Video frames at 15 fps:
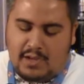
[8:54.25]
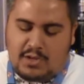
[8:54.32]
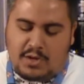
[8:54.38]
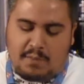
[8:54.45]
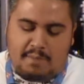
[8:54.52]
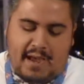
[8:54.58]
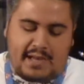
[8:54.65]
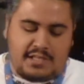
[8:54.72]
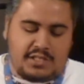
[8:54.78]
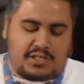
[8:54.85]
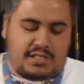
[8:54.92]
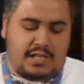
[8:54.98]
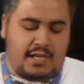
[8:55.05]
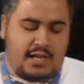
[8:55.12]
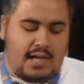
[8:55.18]
Your
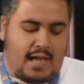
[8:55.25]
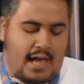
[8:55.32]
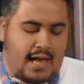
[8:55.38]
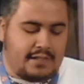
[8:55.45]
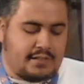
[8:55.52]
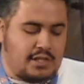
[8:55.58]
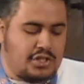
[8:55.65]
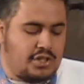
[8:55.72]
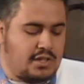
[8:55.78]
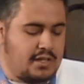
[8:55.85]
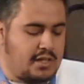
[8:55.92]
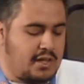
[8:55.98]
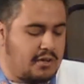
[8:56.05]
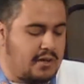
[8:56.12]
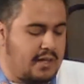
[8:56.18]
Majesty has issued
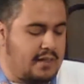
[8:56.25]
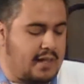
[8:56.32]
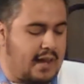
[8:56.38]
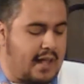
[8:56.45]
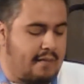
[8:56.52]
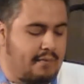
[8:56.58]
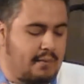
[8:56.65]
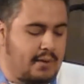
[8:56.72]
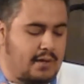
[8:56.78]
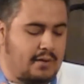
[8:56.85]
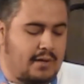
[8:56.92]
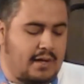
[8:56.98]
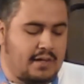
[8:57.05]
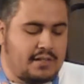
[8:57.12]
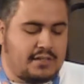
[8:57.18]
a decree that everyone who
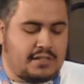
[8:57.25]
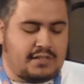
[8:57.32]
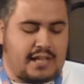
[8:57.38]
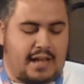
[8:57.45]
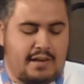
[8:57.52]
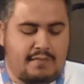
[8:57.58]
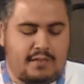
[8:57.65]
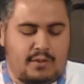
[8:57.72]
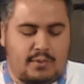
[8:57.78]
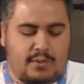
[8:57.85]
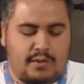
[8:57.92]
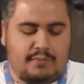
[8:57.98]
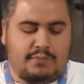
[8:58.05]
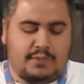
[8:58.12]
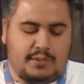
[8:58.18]
hears the sound of the
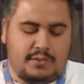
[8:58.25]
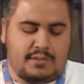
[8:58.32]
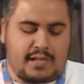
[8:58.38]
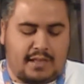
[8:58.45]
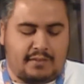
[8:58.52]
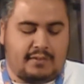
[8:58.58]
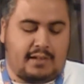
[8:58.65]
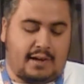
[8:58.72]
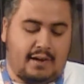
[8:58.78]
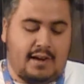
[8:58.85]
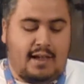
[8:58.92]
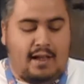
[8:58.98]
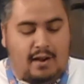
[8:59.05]
horn, flute, zither, lyre,